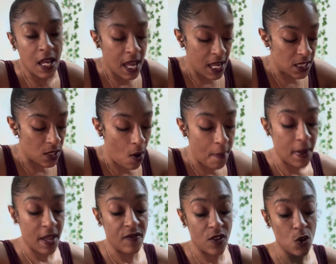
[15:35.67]
And so I'm
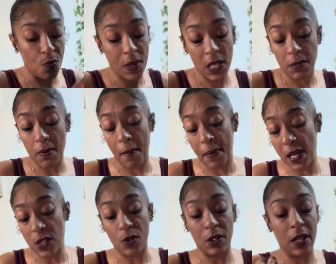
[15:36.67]
giving you piece by
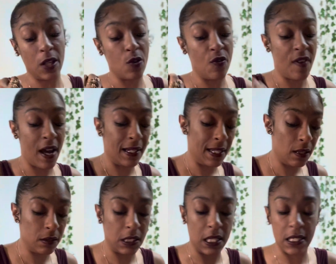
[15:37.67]
piece, or letting you find
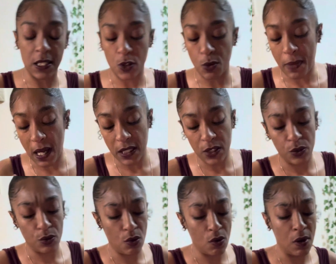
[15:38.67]
out things little by
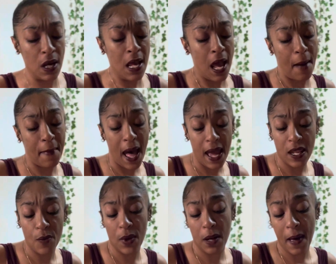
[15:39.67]
little, or I'm
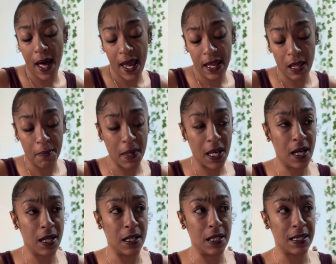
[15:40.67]
hiding what I'm hiding
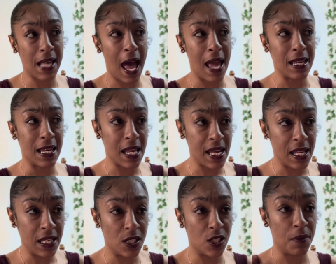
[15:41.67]
because I
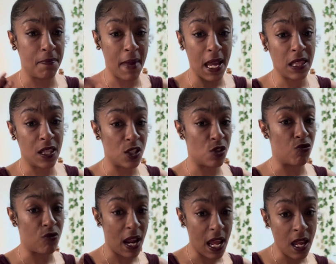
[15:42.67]
need to make this
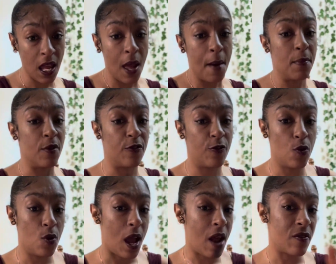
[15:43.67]
right
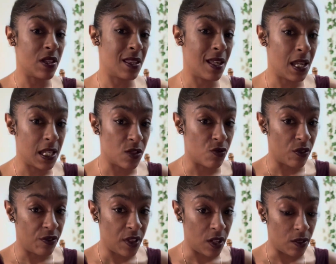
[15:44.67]
before everything gets
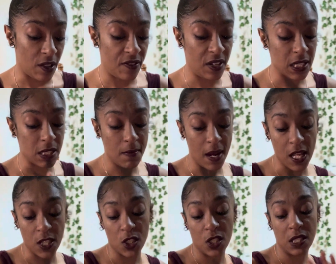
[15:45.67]
revealed. I feel like somebody
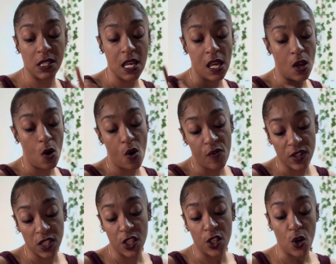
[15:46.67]
is sneaking off
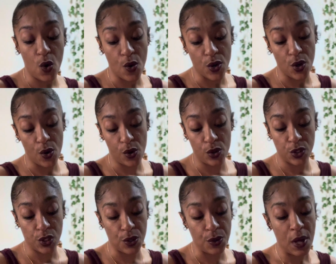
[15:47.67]
into the corner
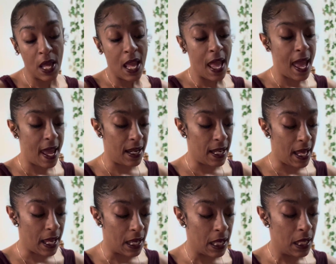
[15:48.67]
also. And like,